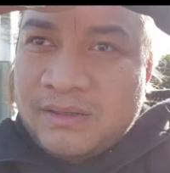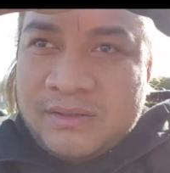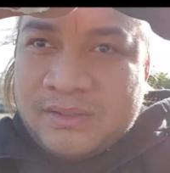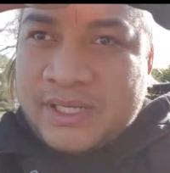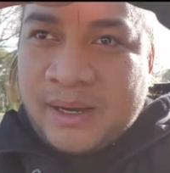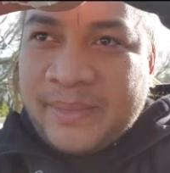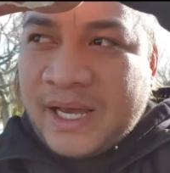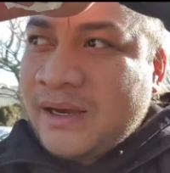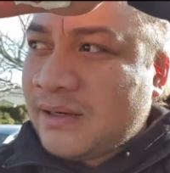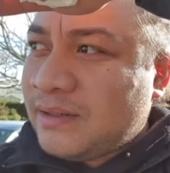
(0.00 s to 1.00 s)
to come
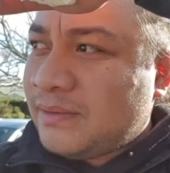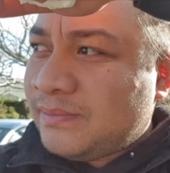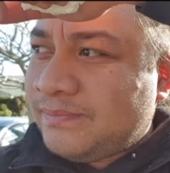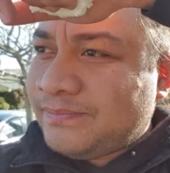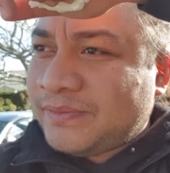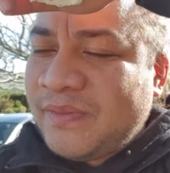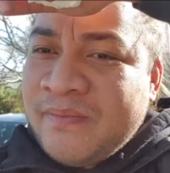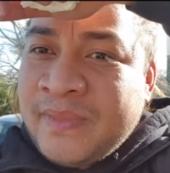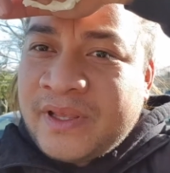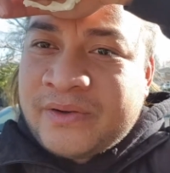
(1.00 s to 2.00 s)
back
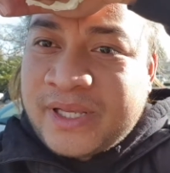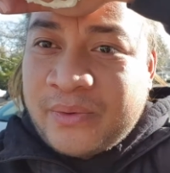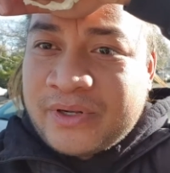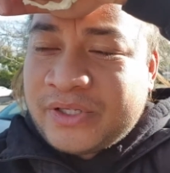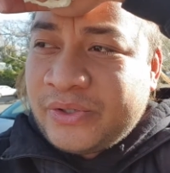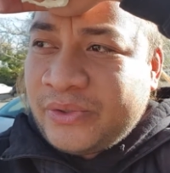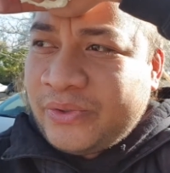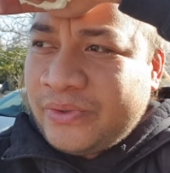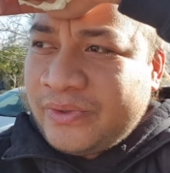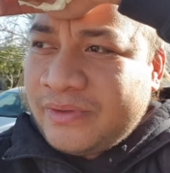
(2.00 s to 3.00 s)
because I wanted
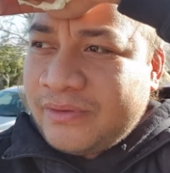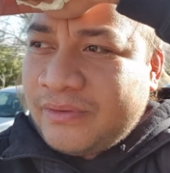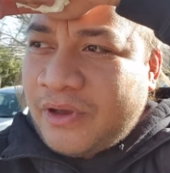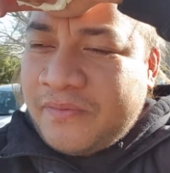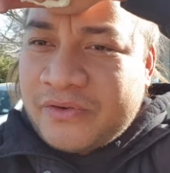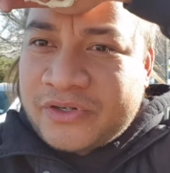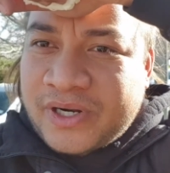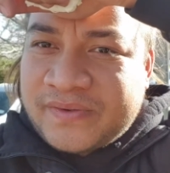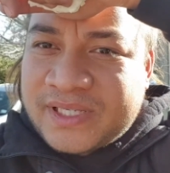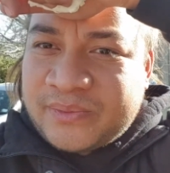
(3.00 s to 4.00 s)
to go for a
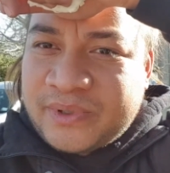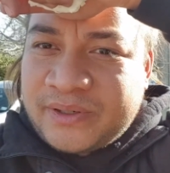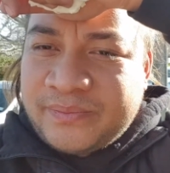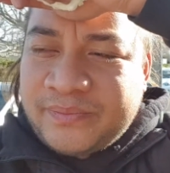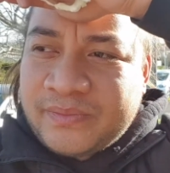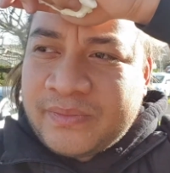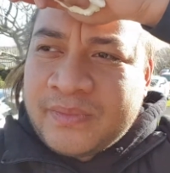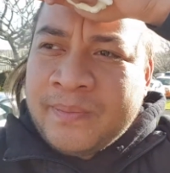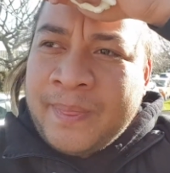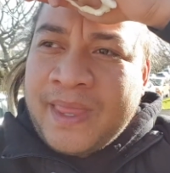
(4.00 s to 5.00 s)
drive somewhere.
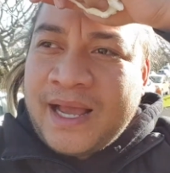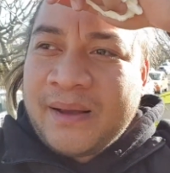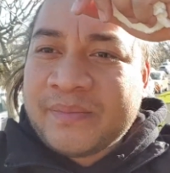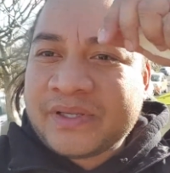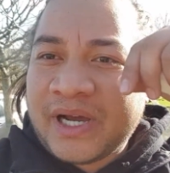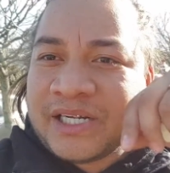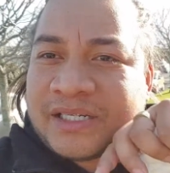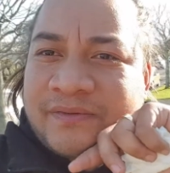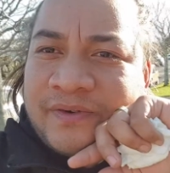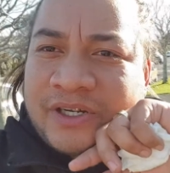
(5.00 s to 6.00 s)
Um, so I
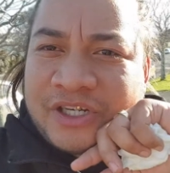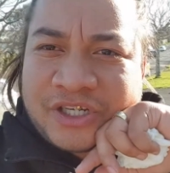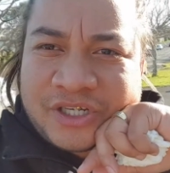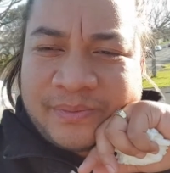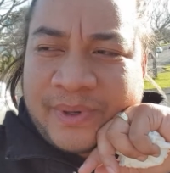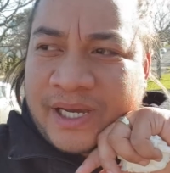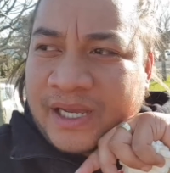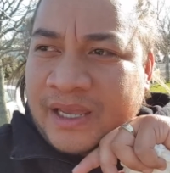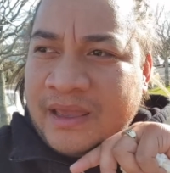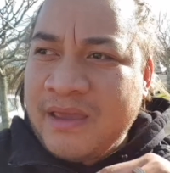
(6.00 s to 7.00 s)
just finished
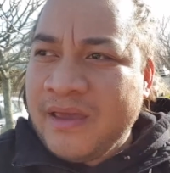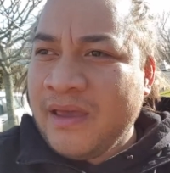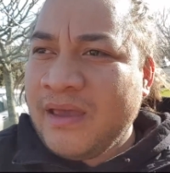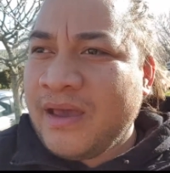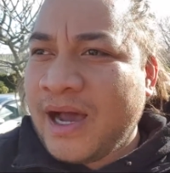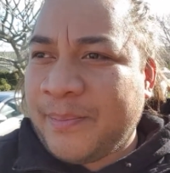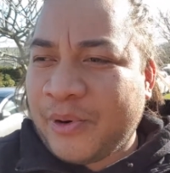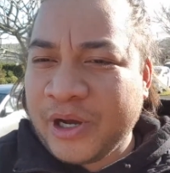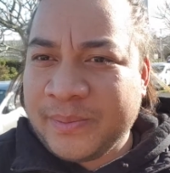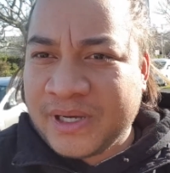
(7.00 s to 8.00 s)
my
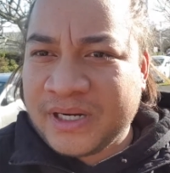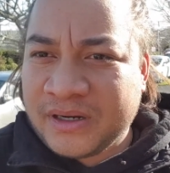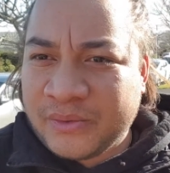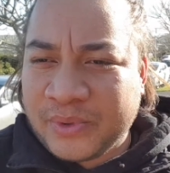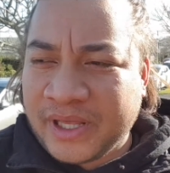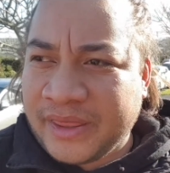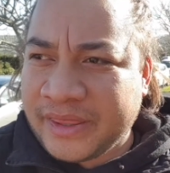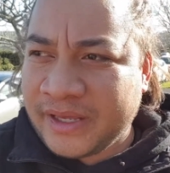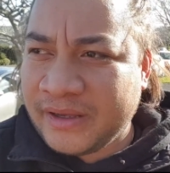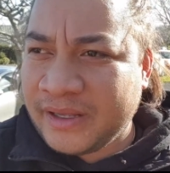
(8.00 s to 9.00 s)
appointment with
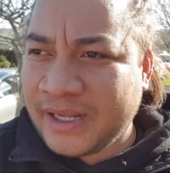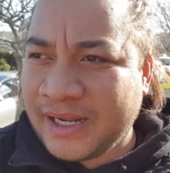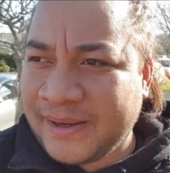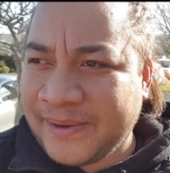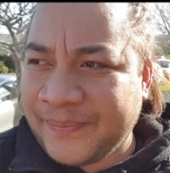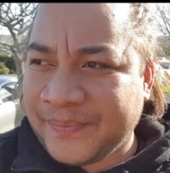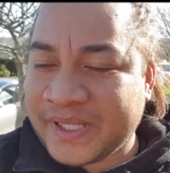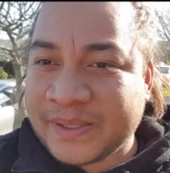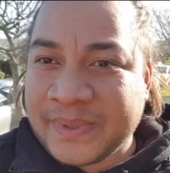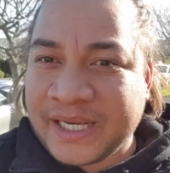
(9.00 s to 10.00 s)
um,
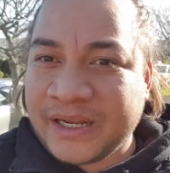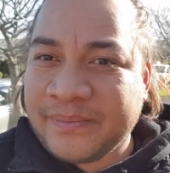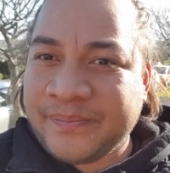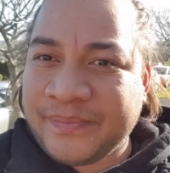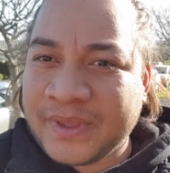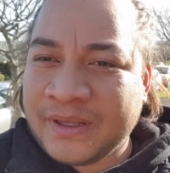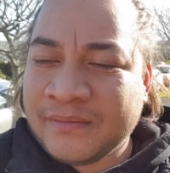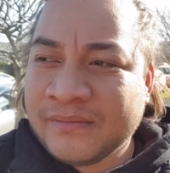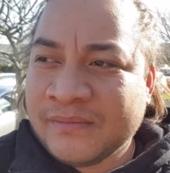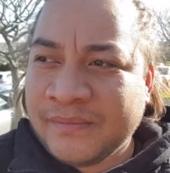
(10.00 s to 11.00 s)
the medium,
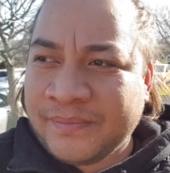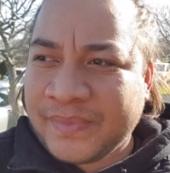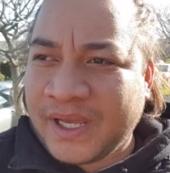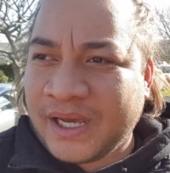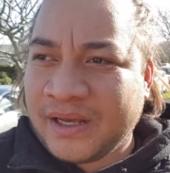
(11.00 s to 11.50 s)
uh,